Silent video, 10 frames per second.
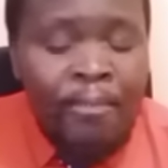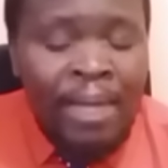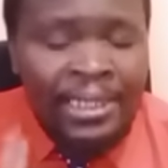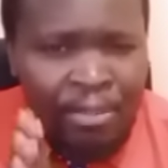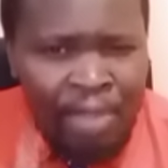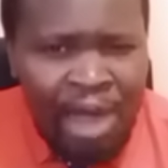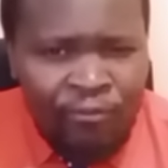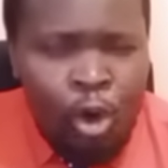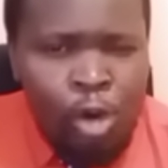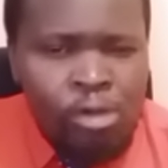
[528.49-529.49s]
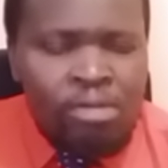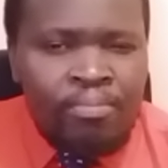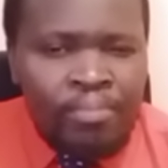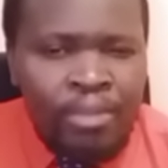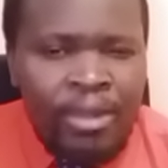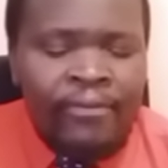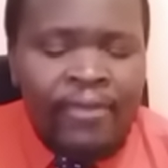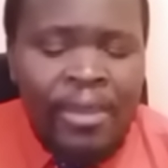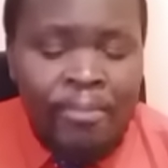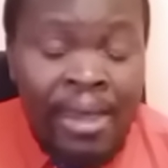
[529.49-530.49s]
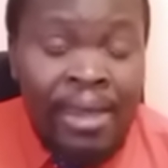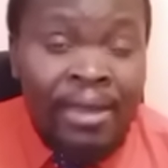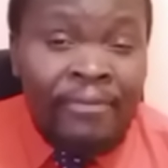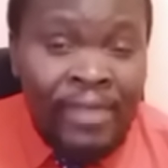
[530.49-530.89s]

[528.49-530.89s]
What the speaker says: But above all, the main